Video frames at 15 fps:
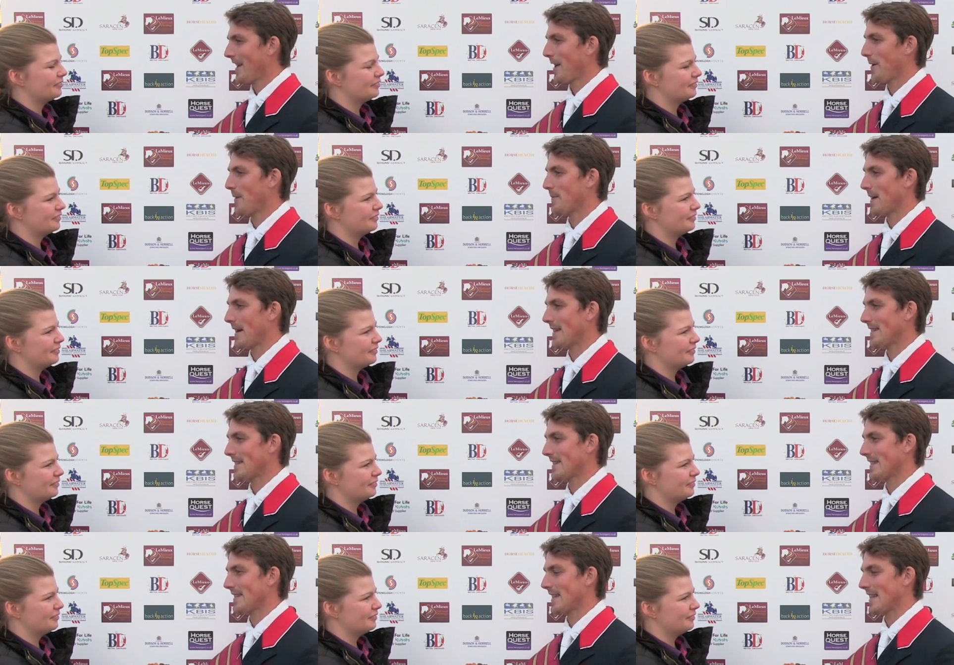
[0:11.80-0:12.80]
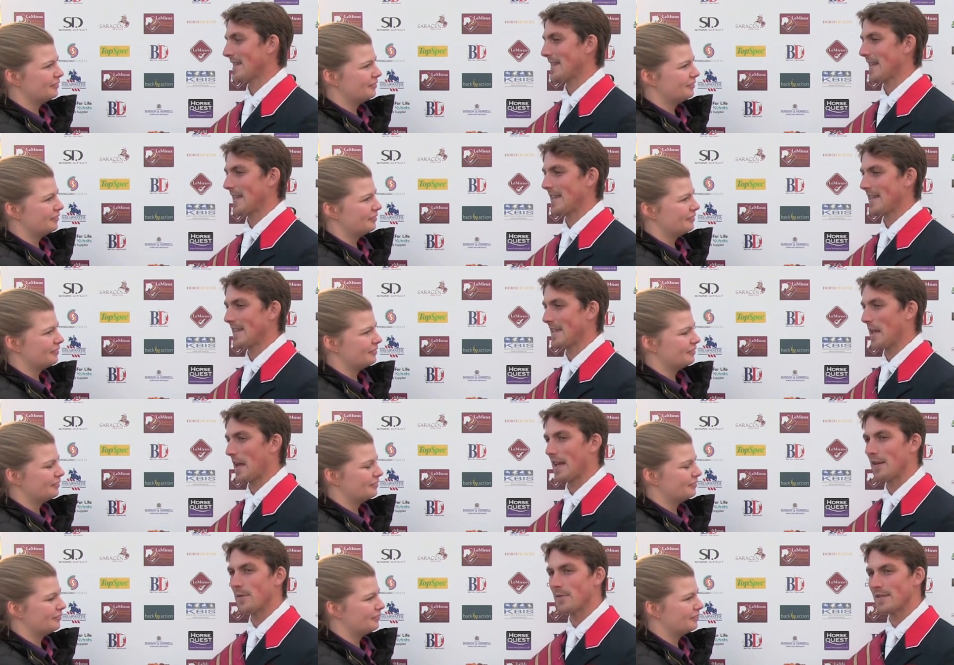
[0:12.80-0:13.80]
Speaker 1: um, and the test that he did
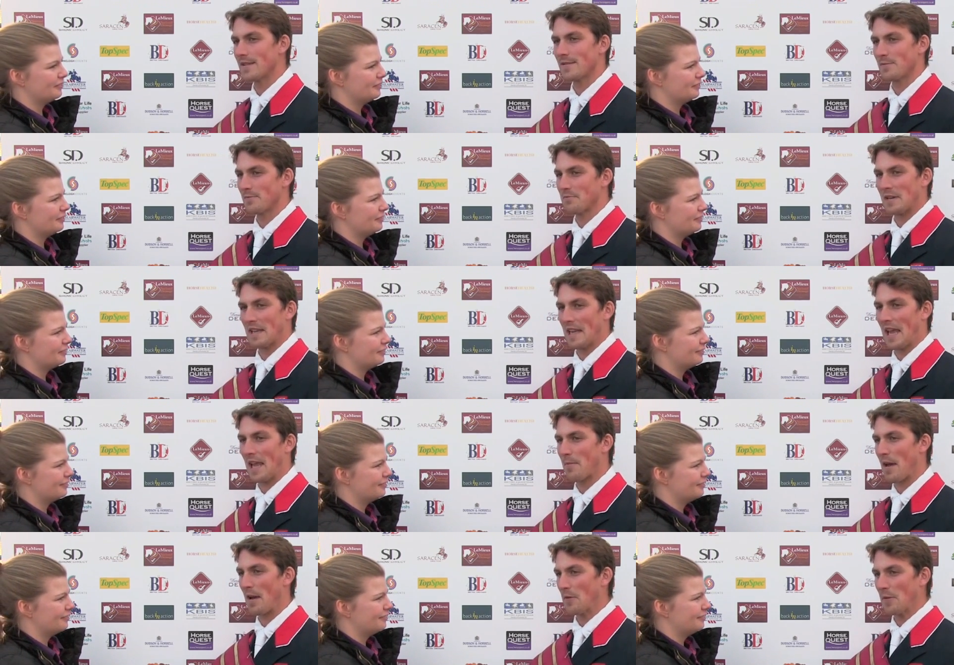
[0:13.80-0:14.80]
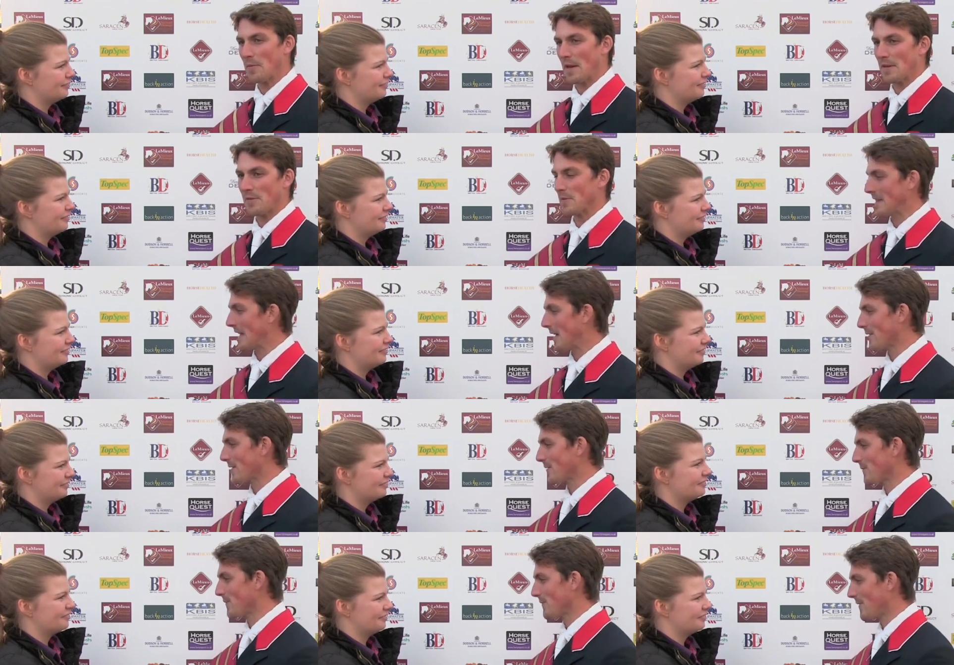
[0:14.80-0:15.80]
today was when he came out. No matter what the
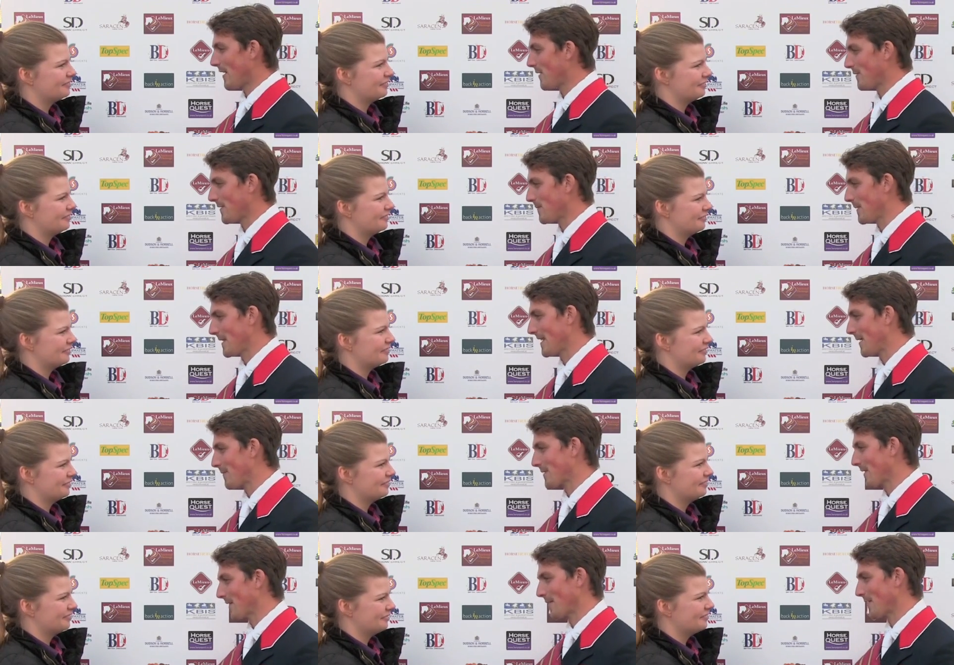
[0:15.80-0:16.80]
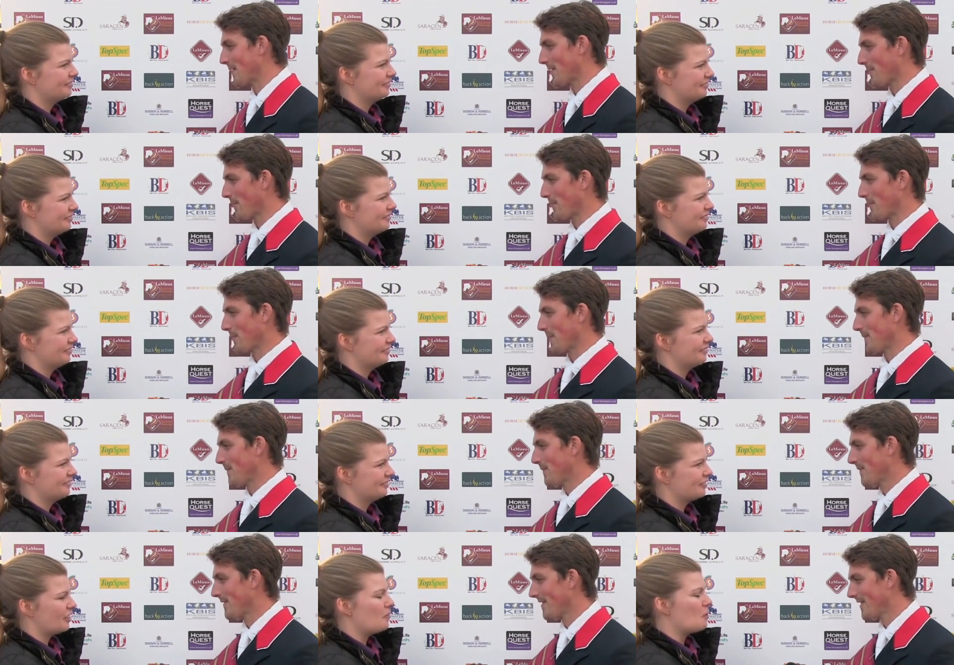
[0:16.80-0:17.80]
outcome, I would have been absolutely thrilled with
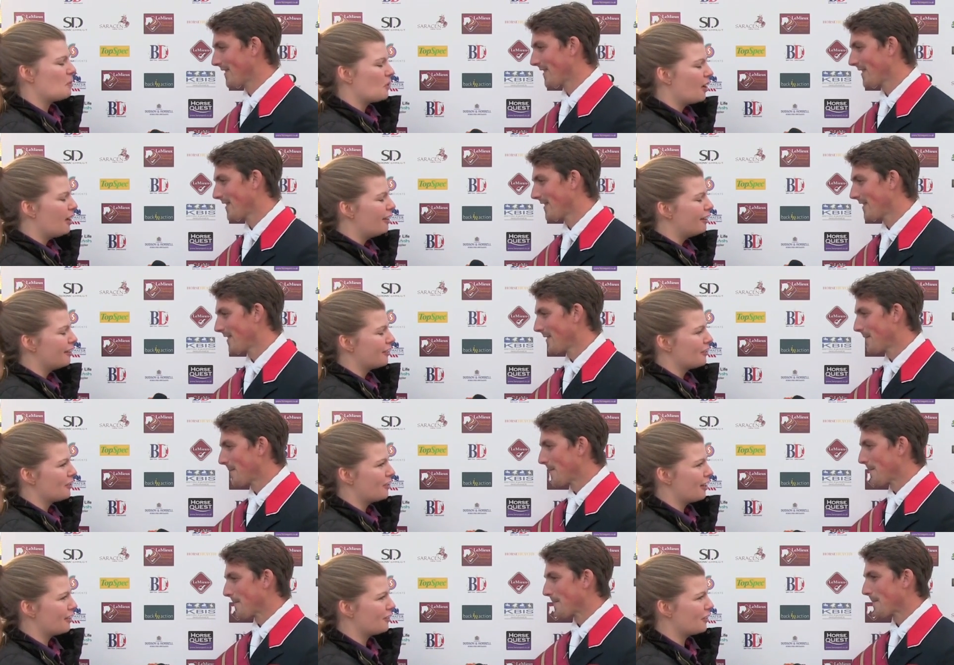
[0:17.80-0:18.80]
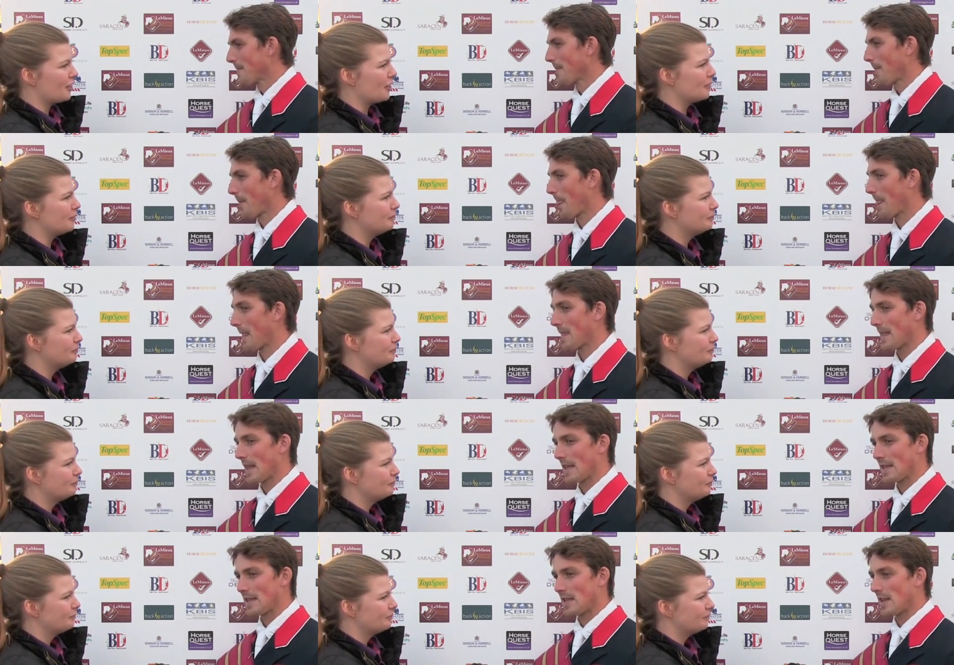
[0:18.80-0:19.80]
him.
Speaker 2: And what were the highlights of the test for you?
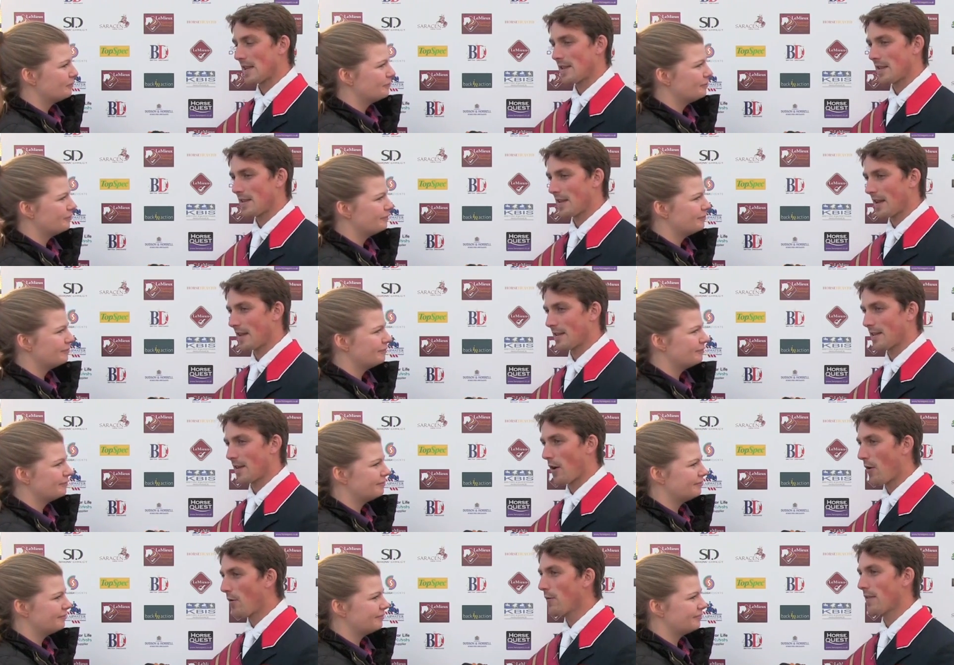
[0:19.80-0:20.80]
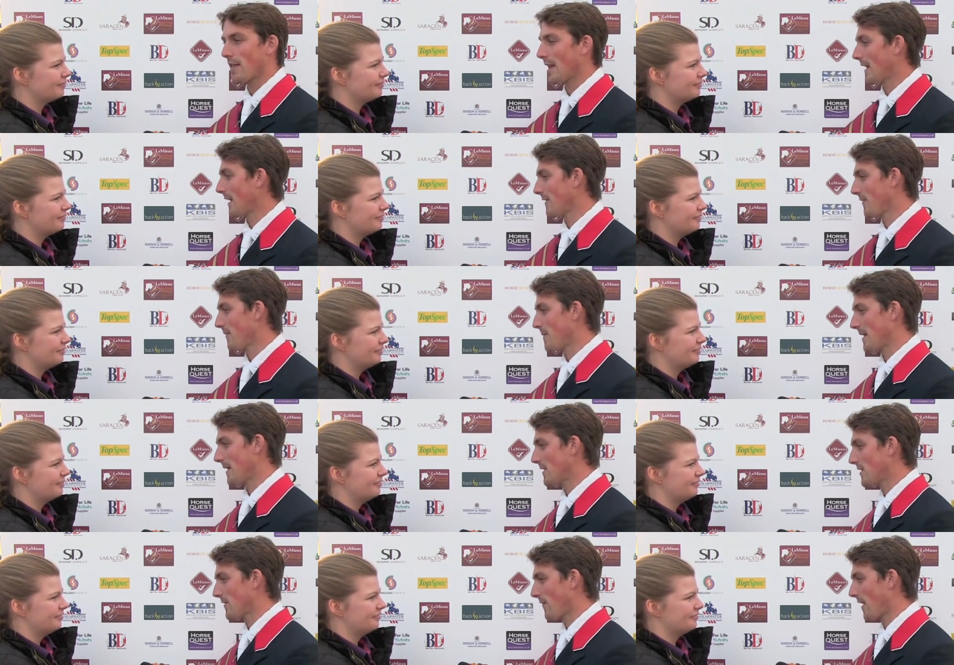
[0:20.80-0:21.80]
Speaker 1: The whole thing for me
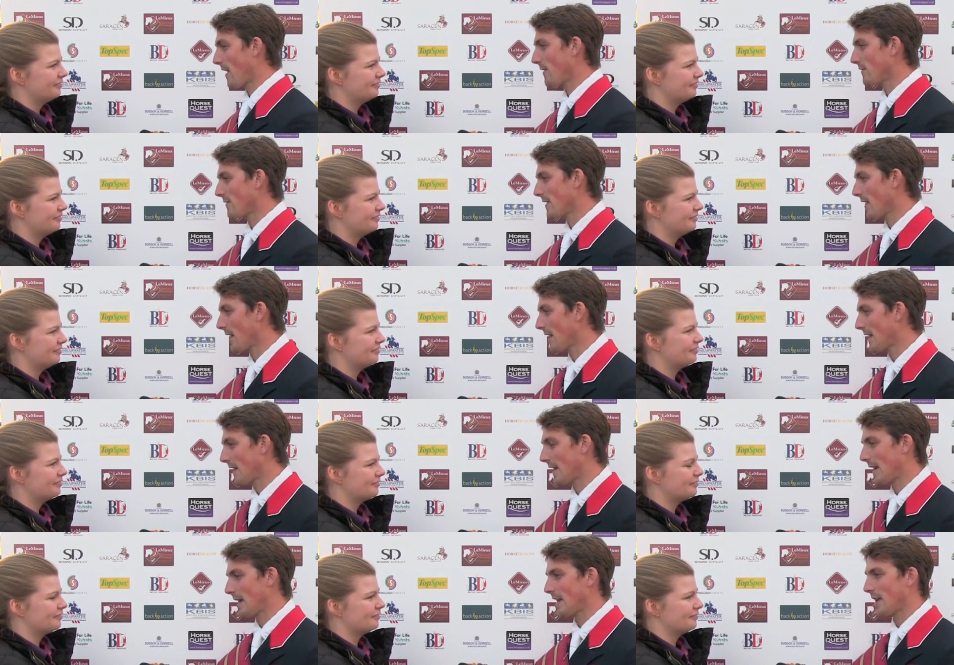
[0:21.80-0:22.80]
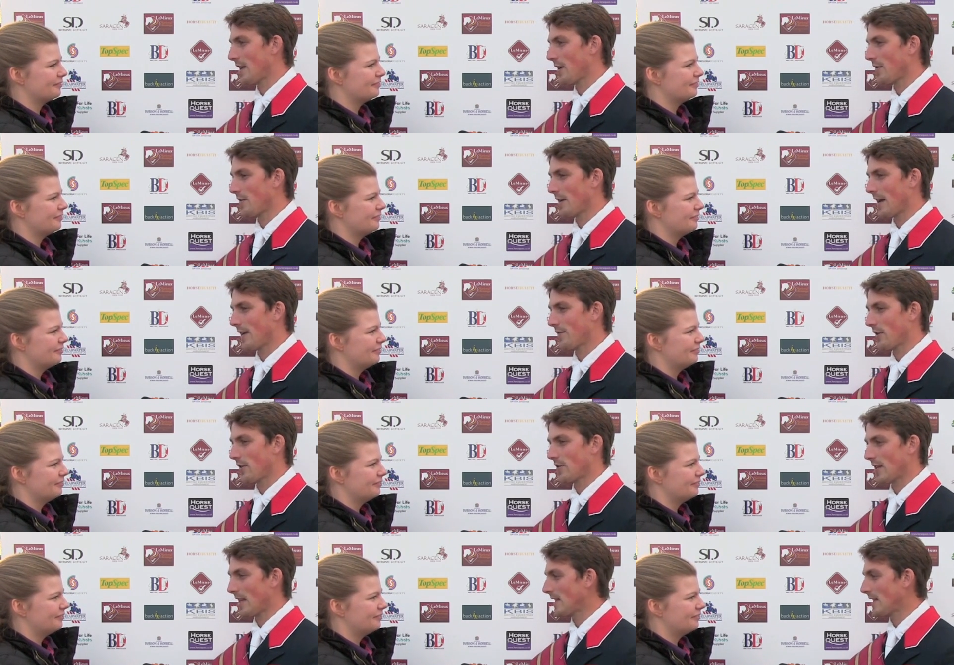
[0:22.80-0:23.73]
just flowed. Like you know, you have those